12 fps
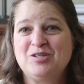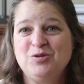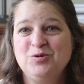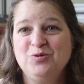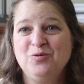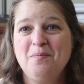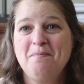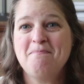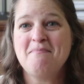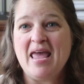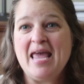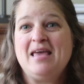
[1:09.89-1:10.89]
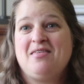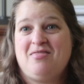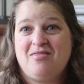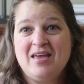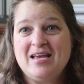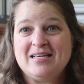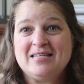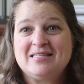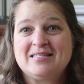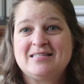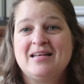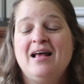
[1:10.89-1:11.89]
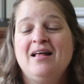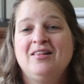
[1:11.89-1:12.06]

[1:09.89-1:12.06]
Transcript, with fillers: to make this